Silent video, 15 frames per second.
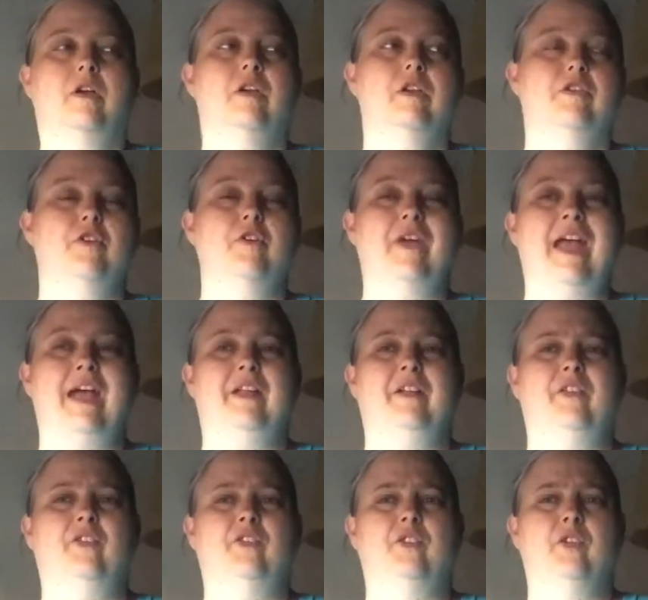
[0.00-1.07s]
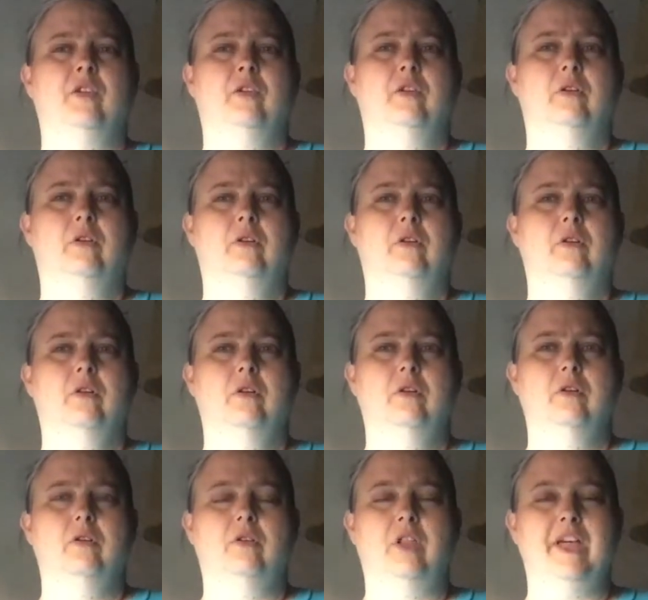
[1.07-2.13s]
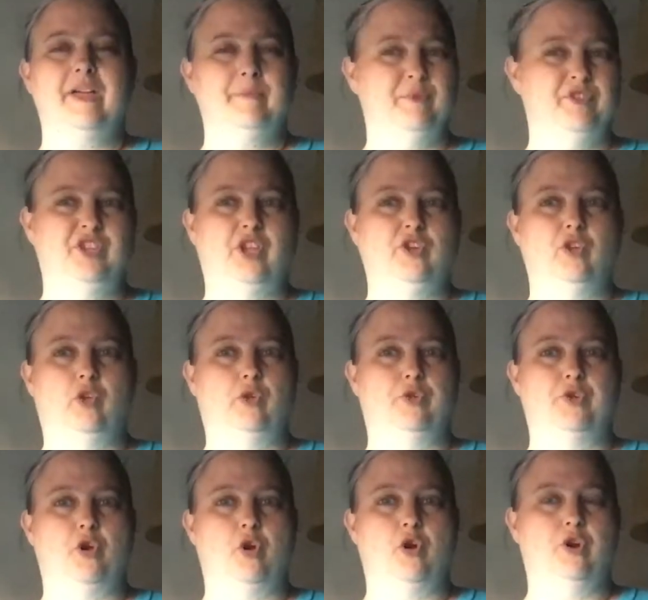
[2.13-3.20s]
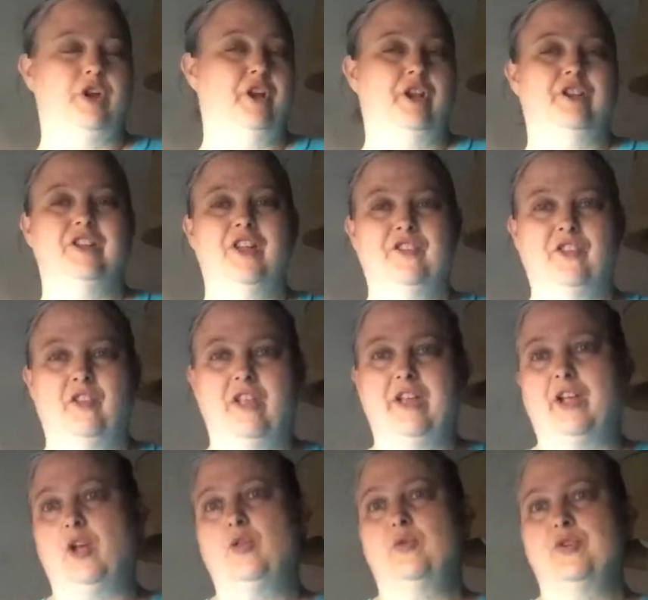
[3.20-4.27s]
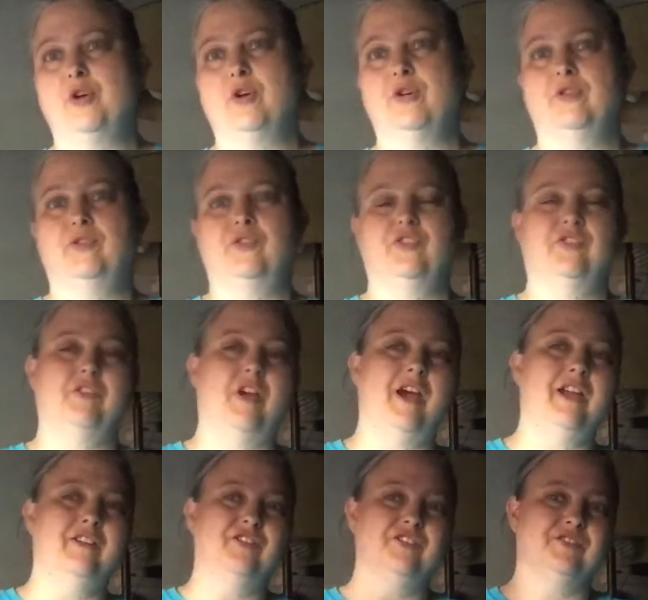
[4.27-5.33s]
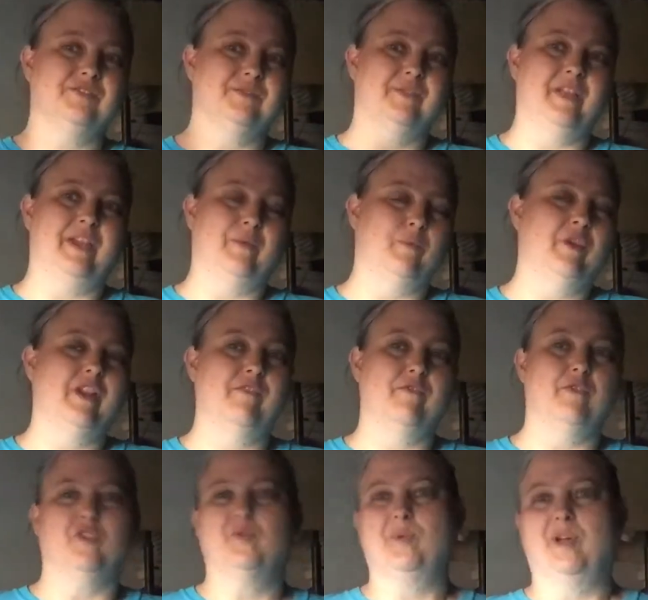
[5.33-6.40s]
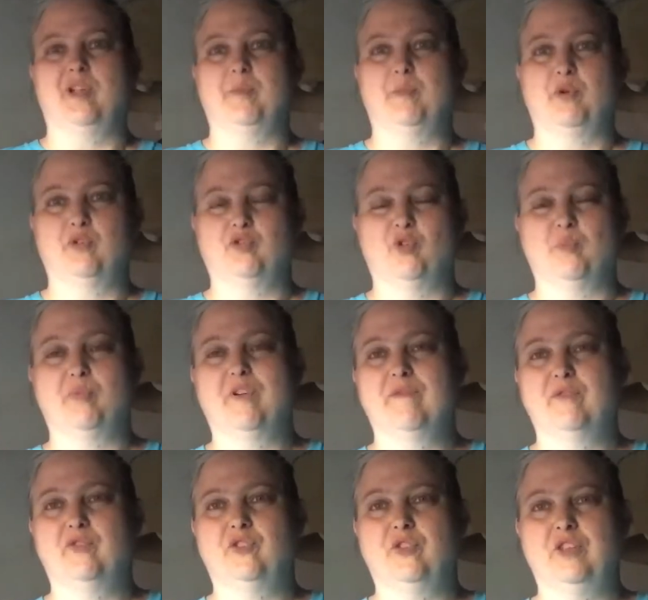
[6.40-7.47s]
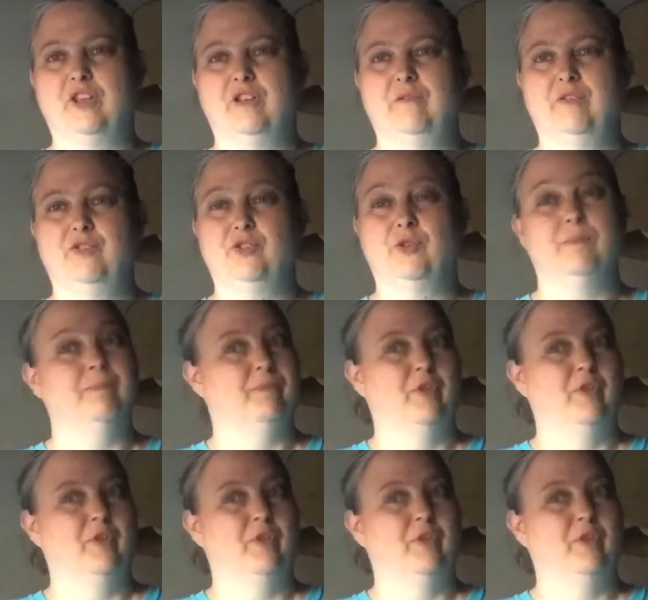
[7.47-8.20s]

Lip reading: their Addis like particular yarn and it doesn't like other yarns. I just like whatever. It's probably personal preference of the individual.